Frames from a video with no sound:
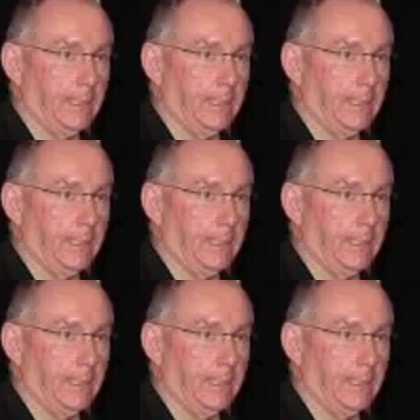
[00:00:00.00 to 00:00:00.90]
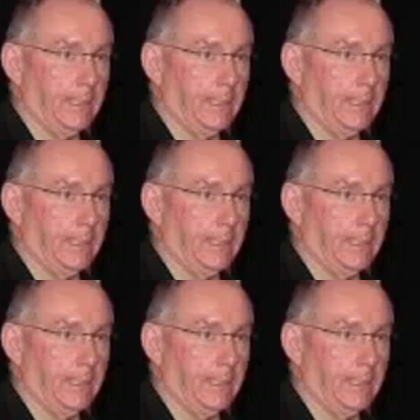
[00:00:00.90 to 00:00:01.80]

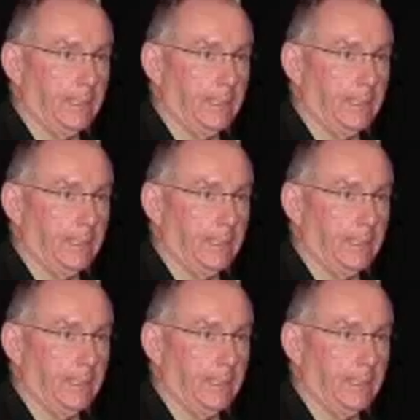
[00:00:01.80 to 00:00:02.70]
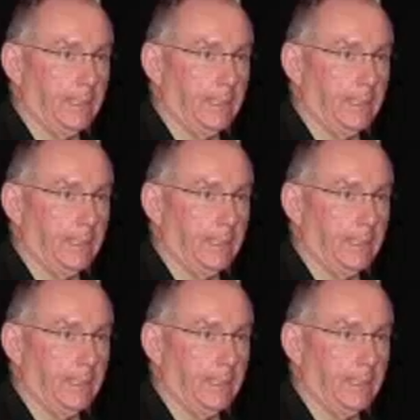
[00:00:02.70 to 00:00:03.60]

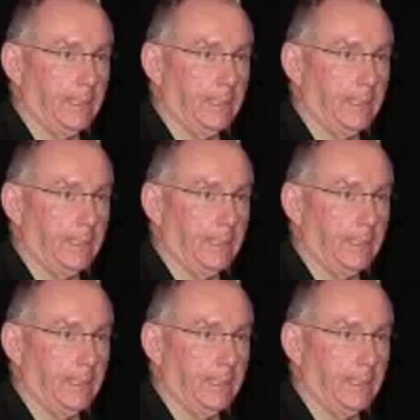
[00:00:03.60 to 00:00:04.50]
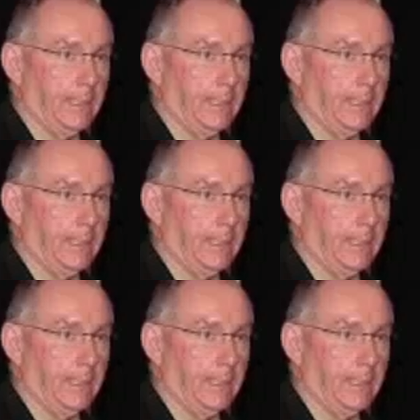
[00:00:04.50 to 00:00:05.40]

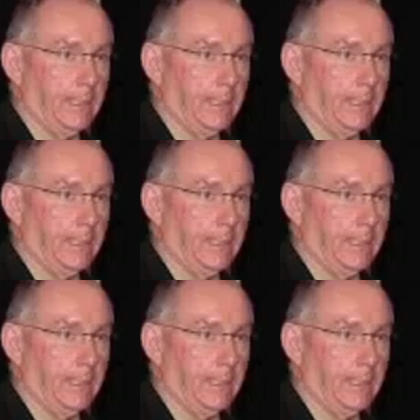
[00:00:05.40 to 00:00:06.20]
This is a still picture; no speech is visible.